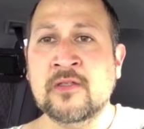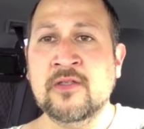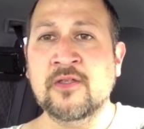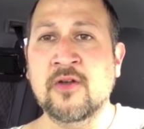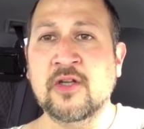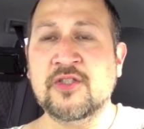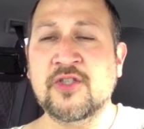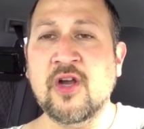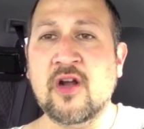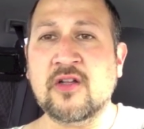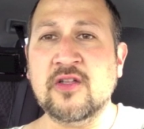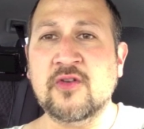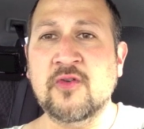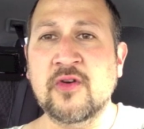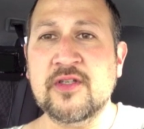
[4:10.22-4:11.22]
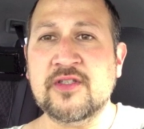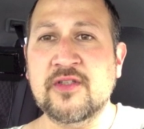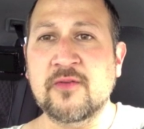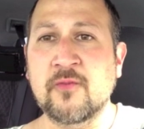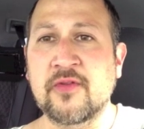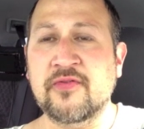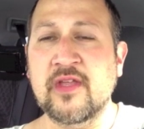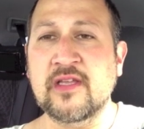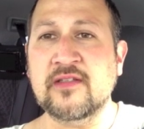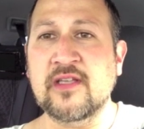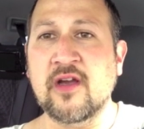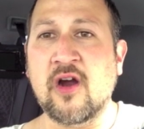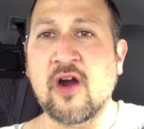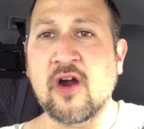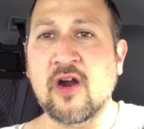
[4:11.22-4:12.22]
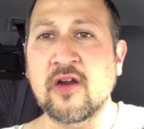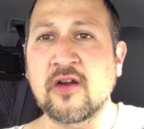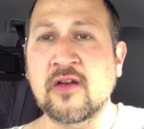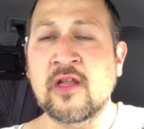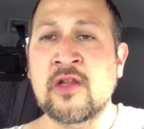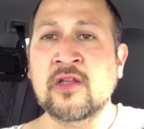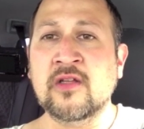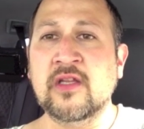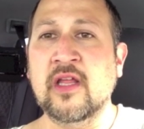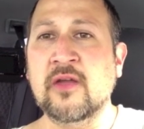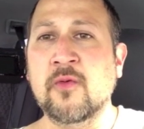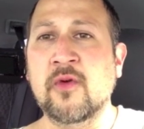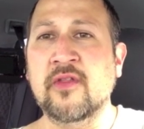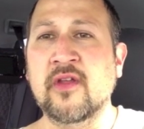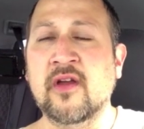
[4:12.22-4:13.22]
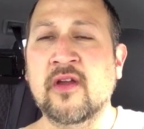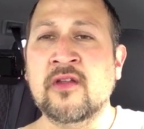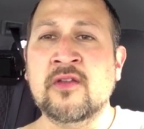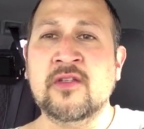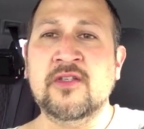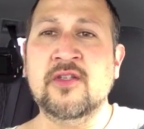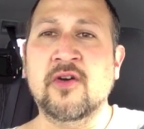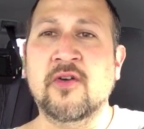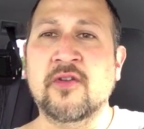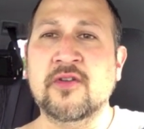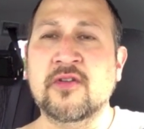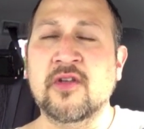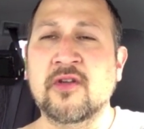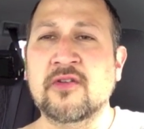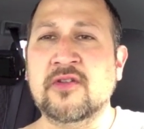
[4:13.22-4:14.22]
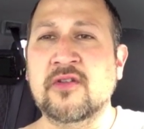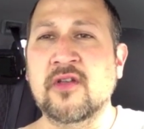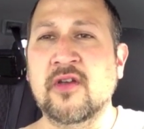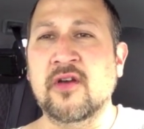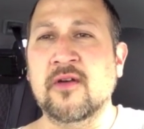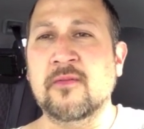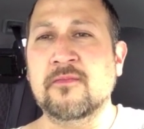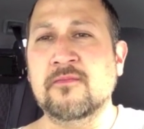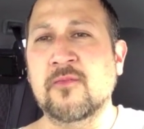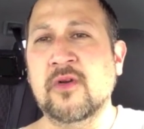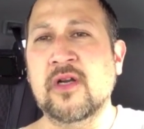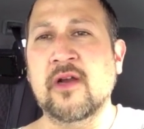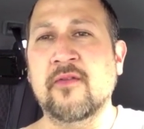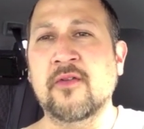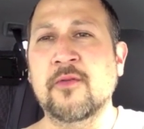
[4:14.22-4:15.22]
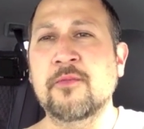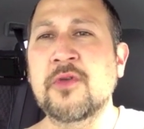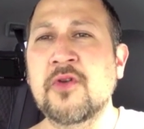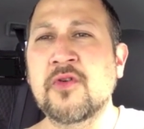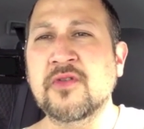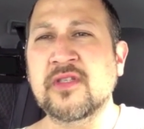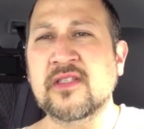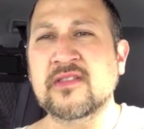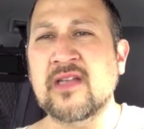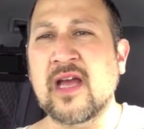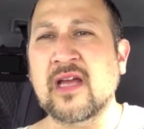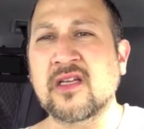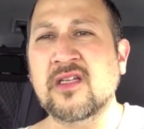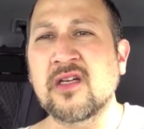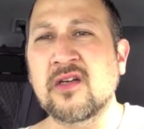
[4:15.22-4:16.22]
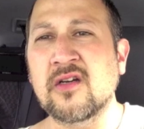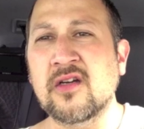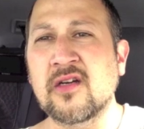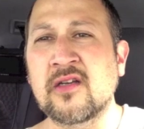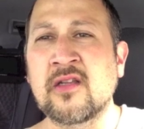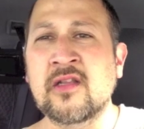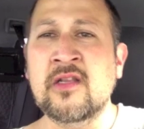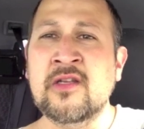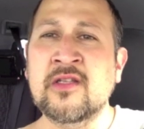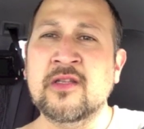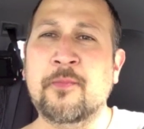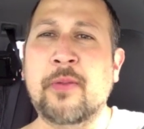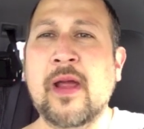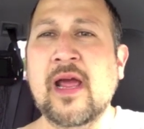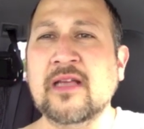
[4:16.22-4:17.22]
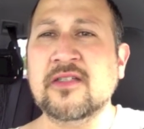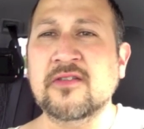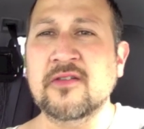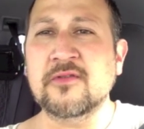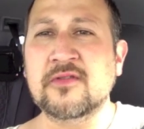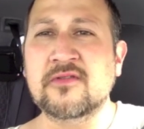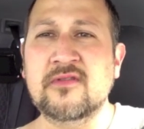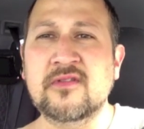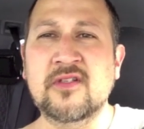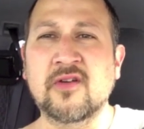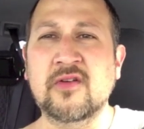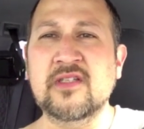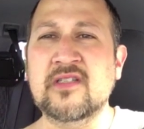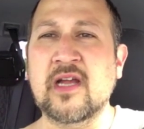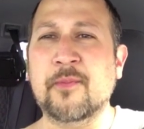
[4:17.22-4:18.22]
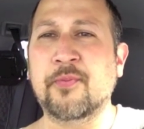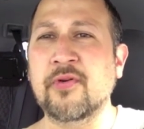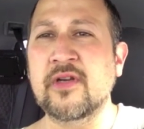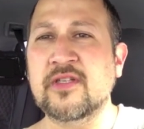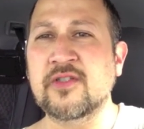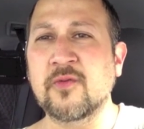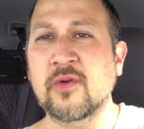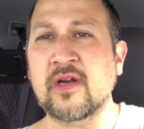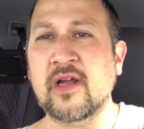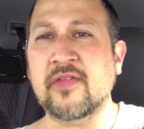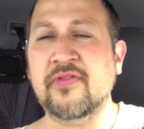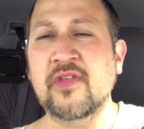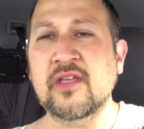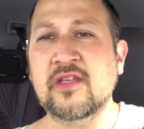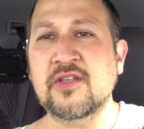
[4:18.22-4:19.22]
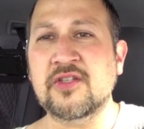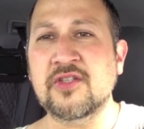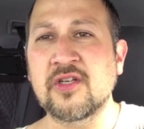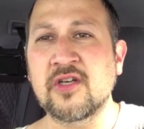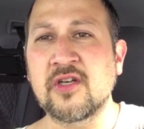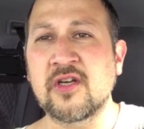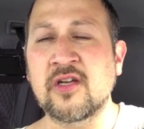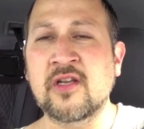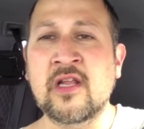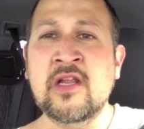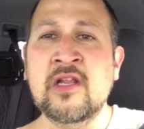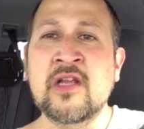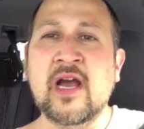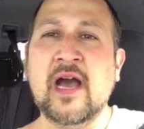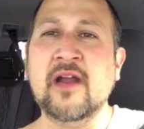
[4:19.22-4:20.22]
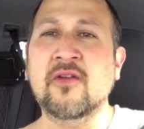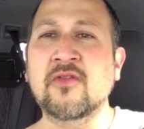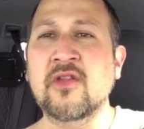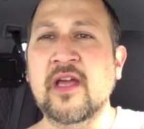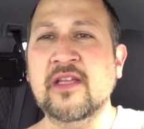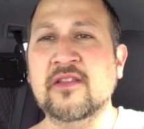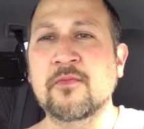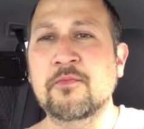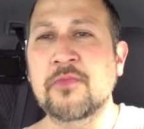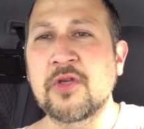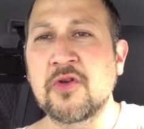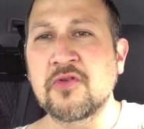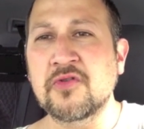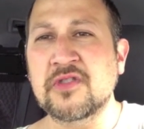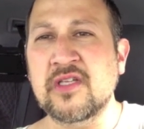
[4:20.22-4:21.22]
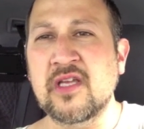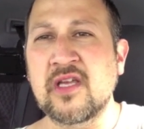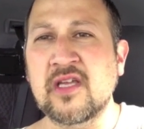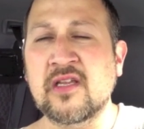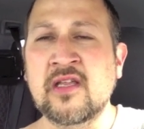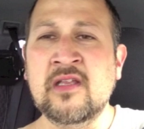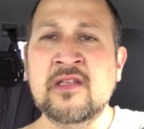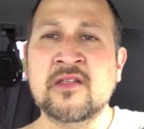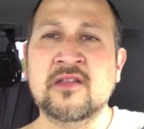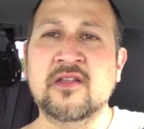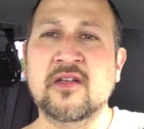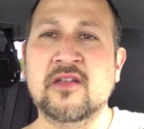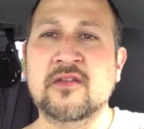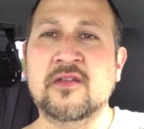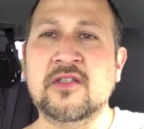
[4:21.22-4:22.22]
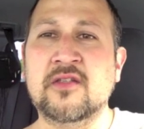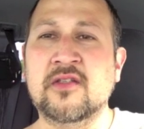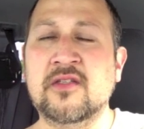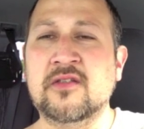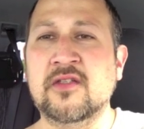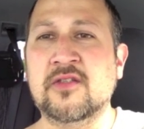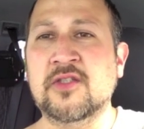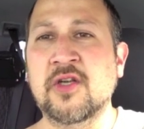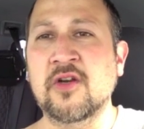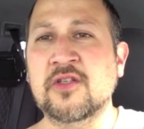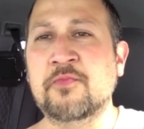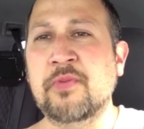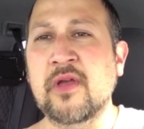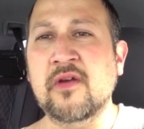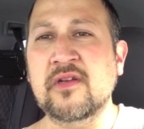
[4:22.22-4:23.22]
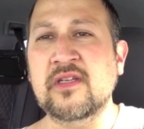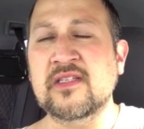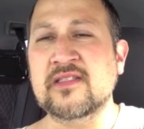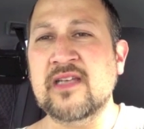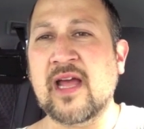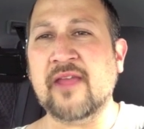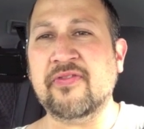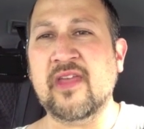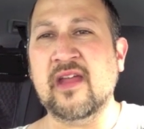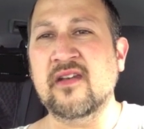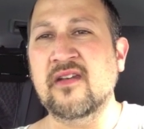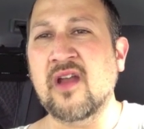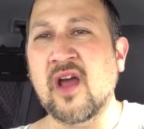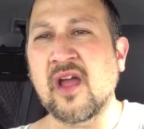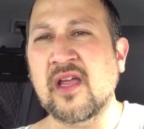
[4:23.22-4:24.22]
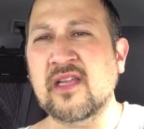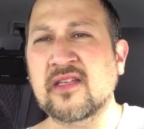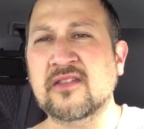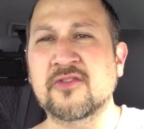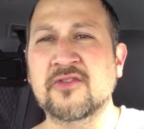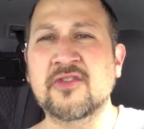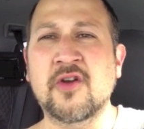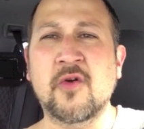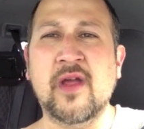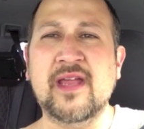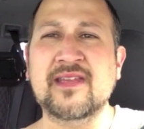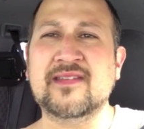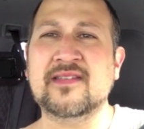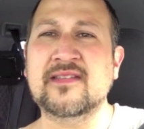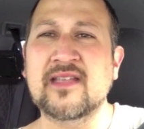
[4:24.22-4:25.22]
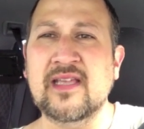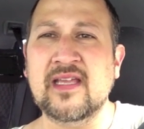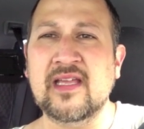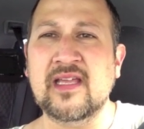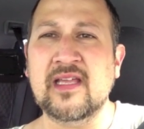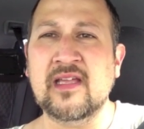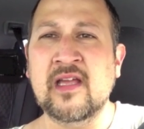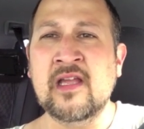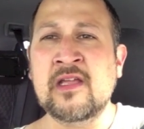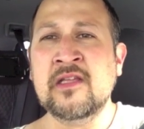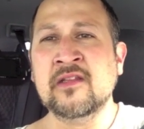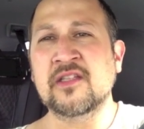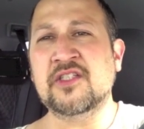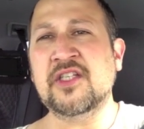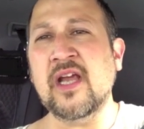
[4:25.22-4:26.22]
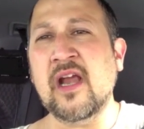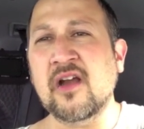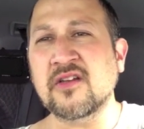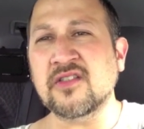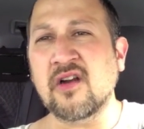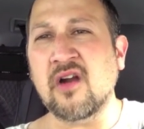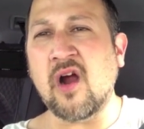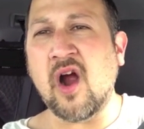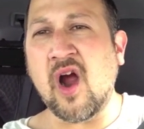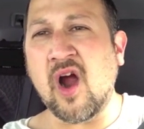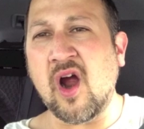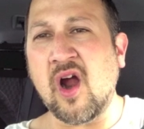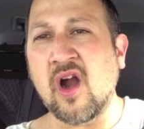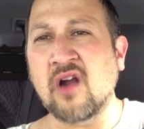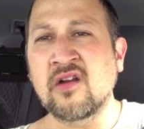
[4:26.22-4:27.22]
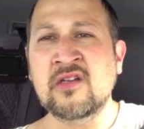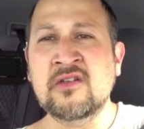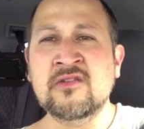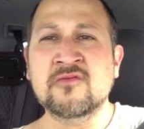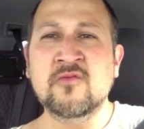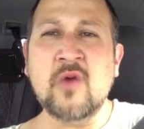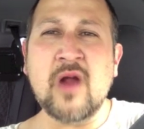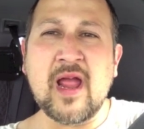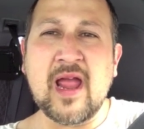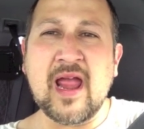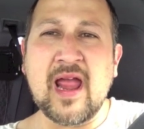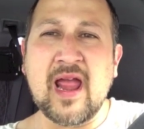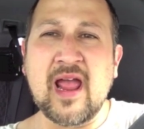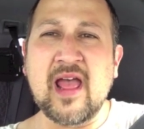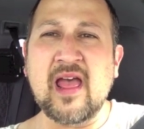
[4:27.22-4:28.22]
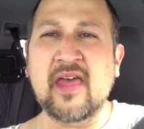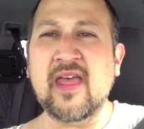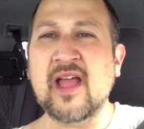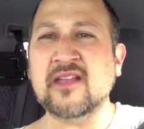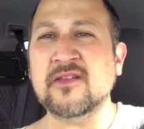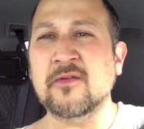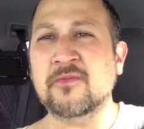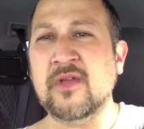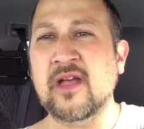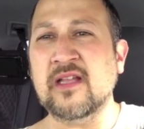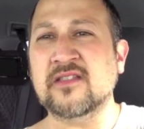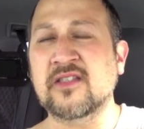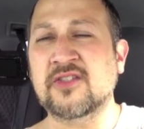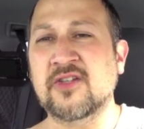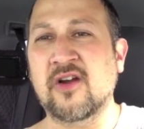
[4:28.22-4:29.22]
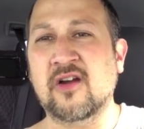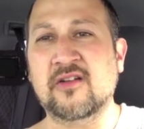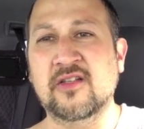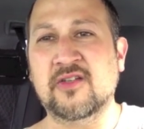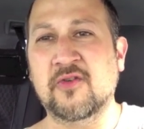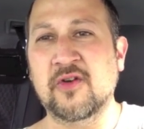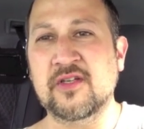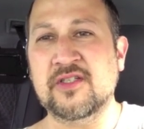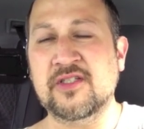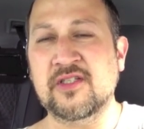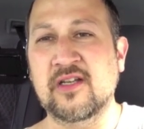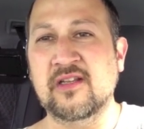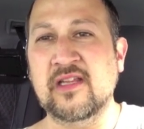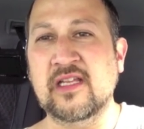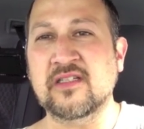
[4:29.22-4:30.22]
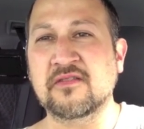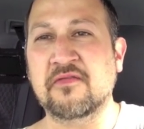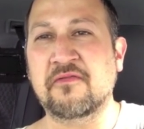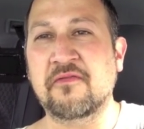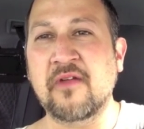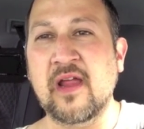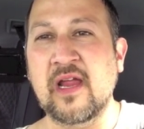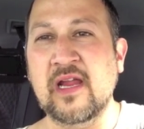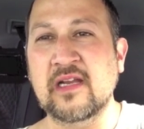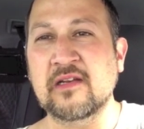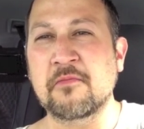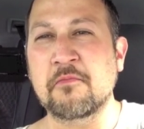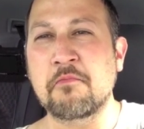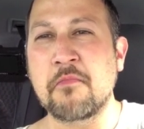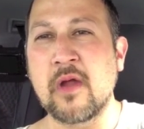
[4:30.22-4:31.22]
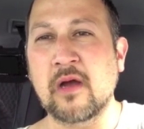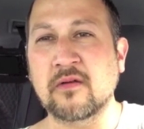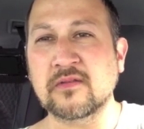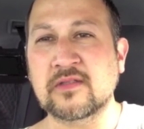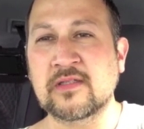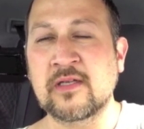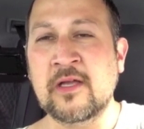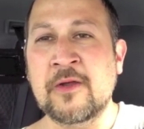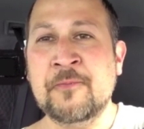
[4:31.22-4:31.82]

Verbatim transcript: you know a chocolate christian when things get hard like when the you know the, the, the whatever the music's not good the pastor's you know he's not preaching what i think he should i don't like the music the the, the, the church building's not that nice there's no ac the chairs are hard wow that's a that's a chocolate christian and they just fade and melt